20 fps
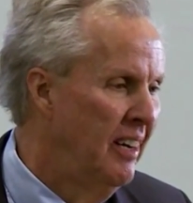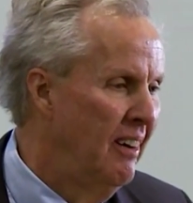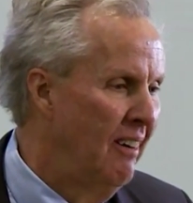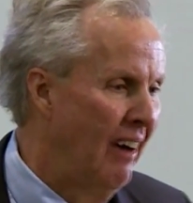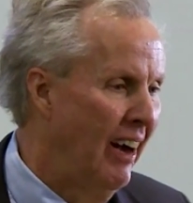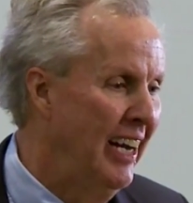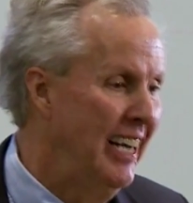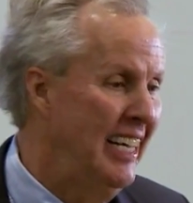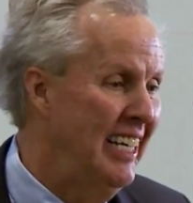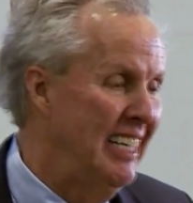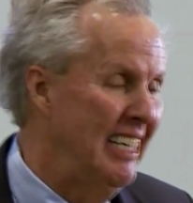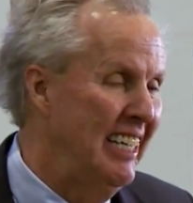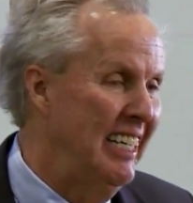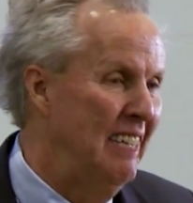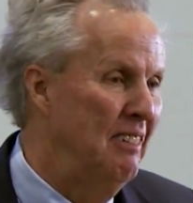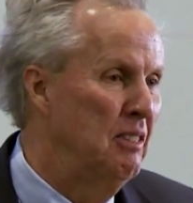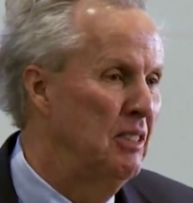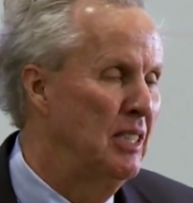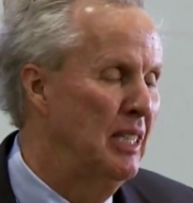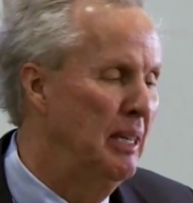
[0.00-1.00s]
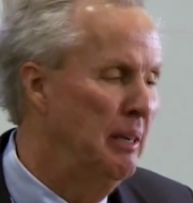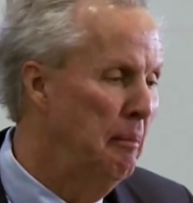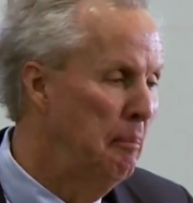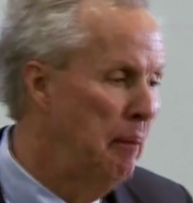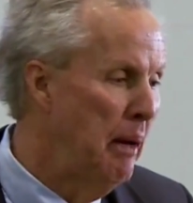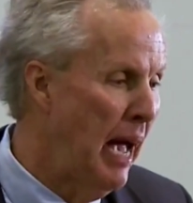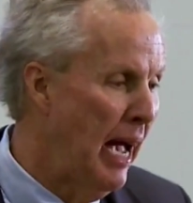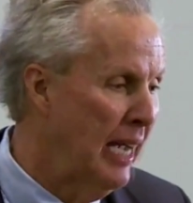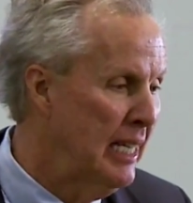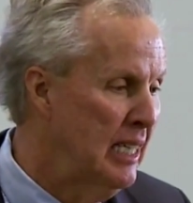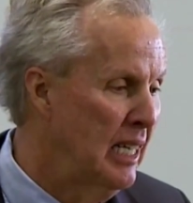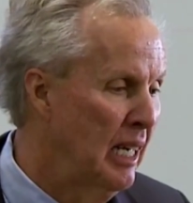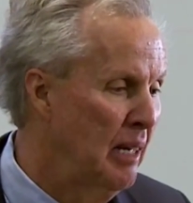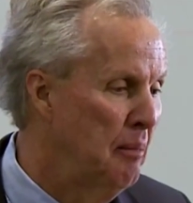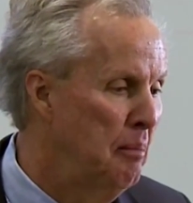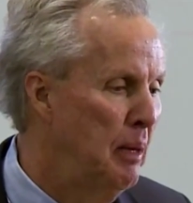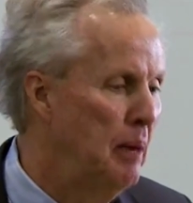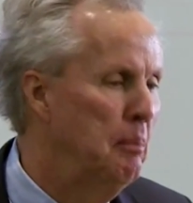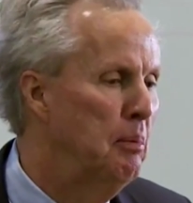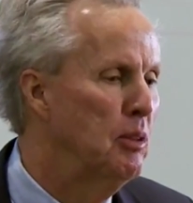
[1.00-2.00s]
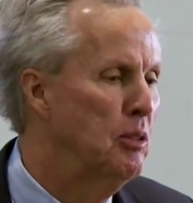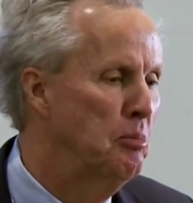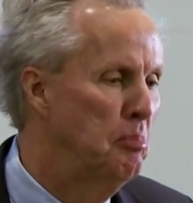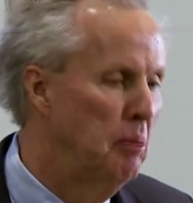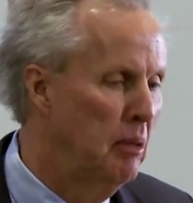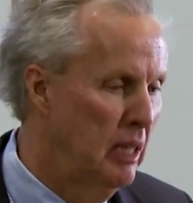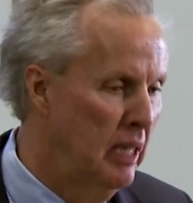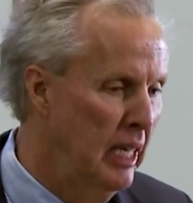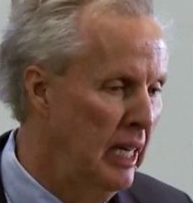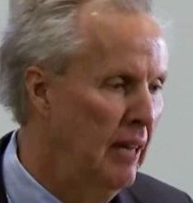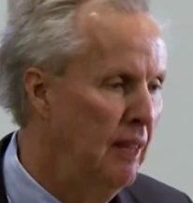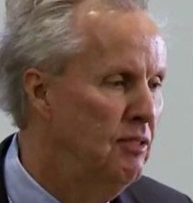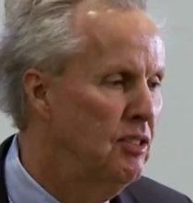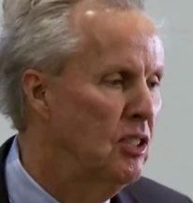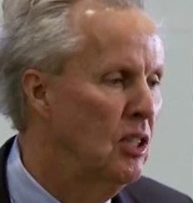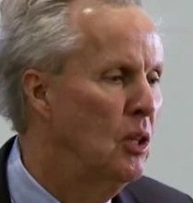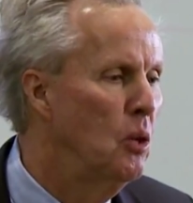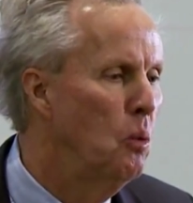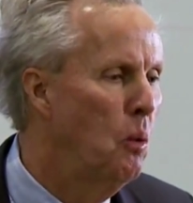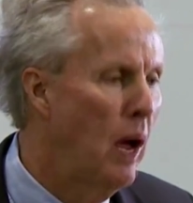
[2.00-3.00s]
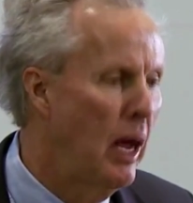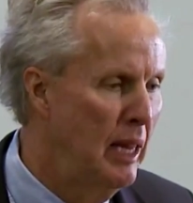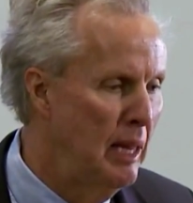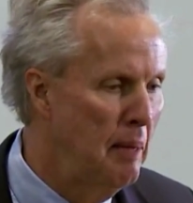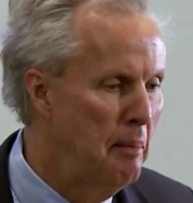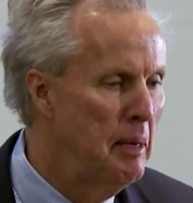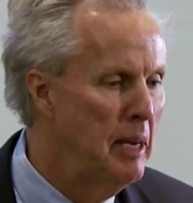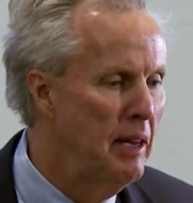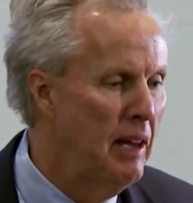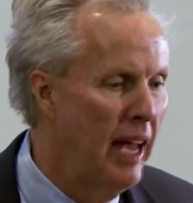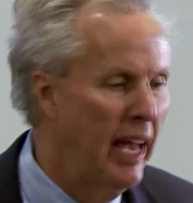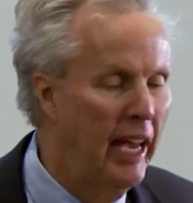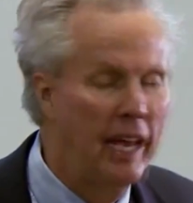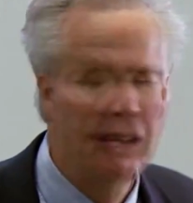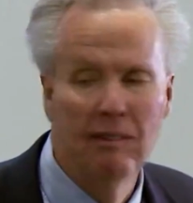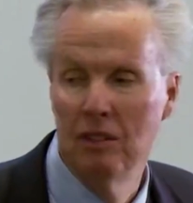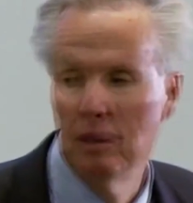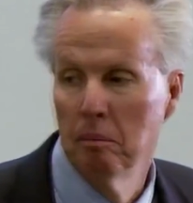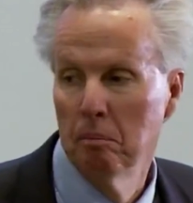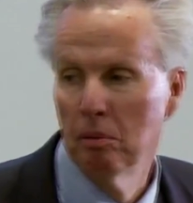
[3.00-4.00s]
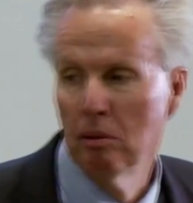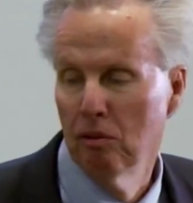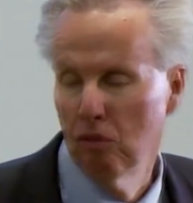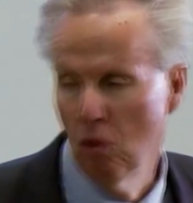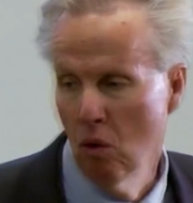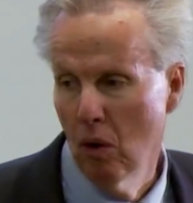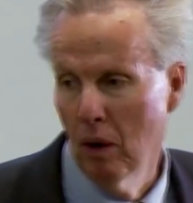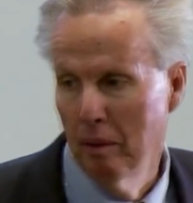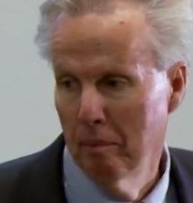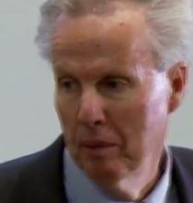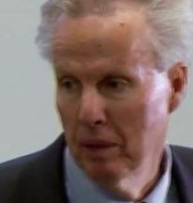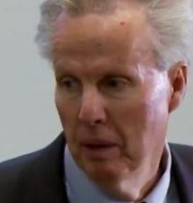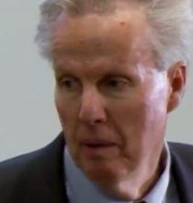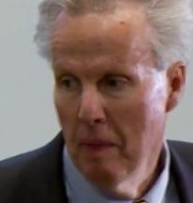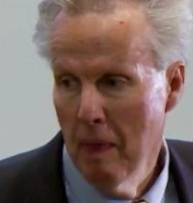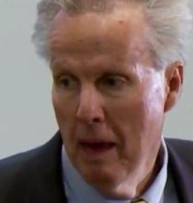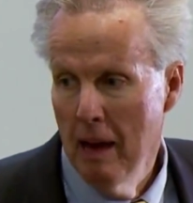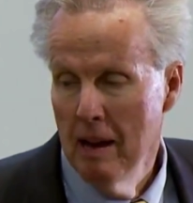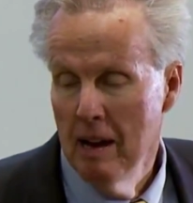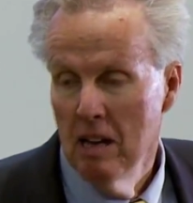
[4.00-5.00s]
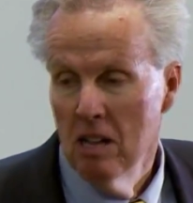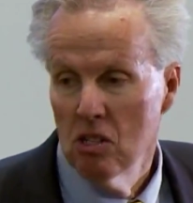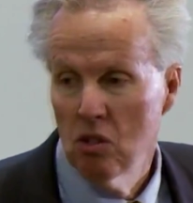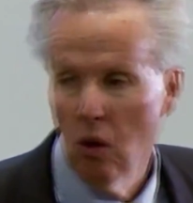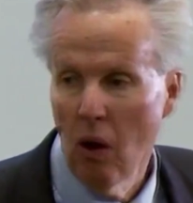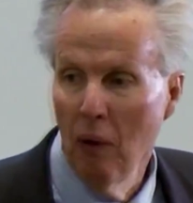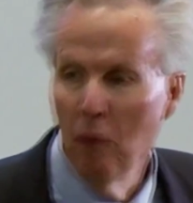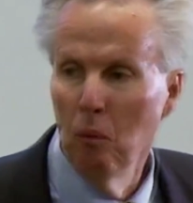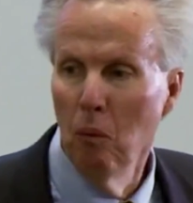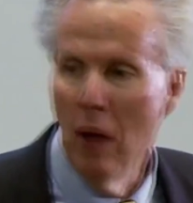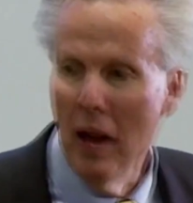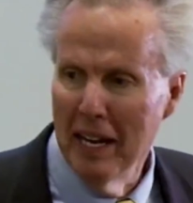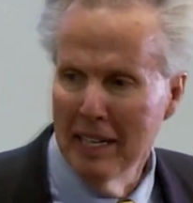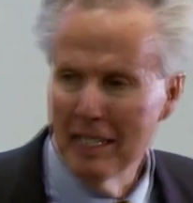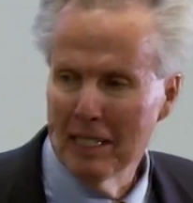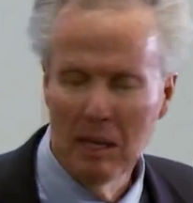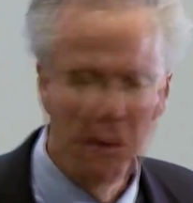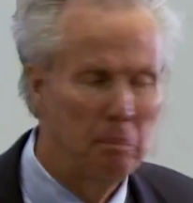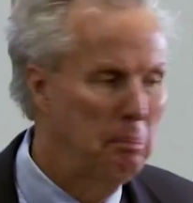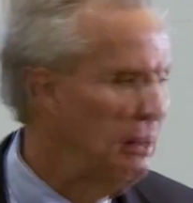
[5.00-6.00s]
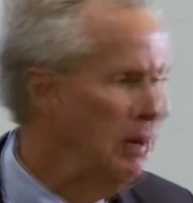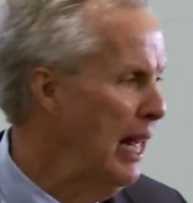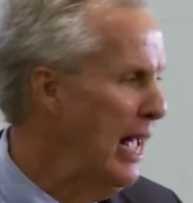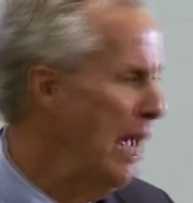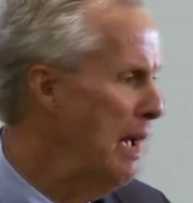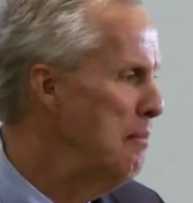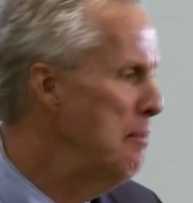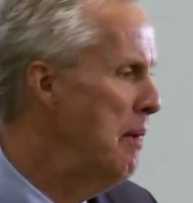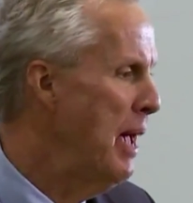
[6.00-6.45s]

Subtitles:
Right? He was impacting people's beliefs and the way they behaved and performed. So I went to the plant